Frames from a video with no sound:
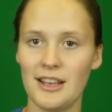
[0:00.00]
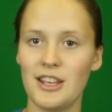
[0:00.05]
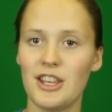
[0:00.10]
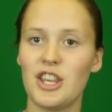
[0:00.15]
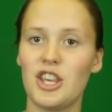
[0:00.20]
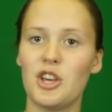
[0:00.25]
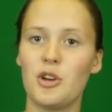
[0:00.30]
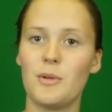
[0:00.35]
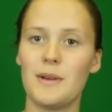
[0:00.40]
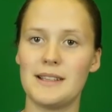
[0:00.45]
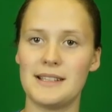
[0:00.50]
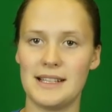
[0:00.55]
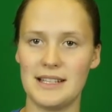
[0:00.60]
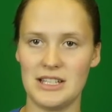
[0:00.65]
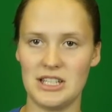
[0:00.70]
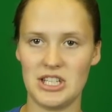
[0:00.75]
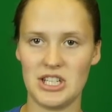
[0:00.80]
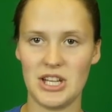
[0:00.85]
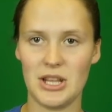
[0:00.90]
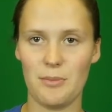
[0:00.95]
Q is a
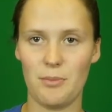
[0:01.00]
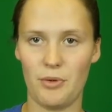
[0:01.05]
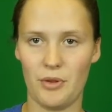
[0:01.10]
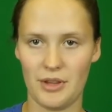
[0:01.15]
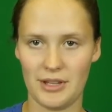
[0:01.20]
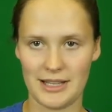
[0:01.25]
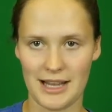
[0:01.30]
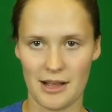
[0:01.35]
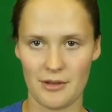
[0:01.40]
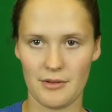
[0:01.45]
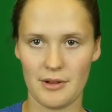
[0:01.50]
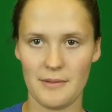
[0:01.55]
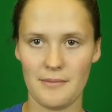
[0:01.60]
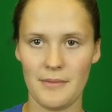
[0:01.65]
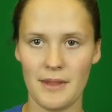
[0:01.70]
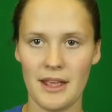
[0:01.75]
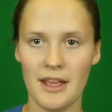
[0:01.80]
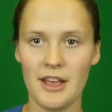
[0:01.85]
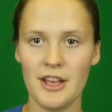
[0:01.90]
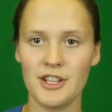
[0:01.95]
G, pull it down.
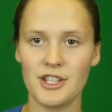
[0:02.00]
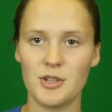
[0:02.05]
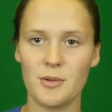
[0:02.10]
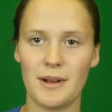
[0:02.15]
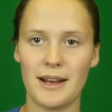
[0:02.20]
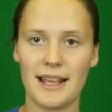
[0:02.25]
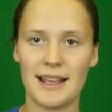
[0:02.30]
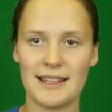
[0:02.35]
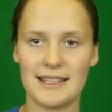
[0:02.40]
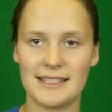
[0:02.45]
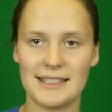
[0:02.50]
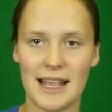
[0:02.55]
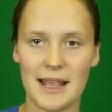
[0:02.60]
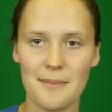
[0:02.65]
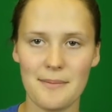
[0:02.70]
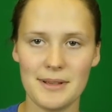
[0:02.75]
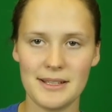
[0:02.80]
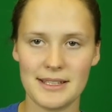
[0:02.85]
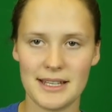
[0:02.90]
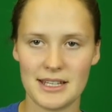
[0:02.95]
So you want to get the
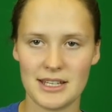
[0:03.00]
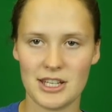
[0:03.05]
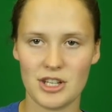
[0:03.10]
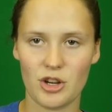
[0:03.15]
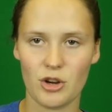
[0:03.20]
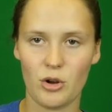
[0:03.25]
same position.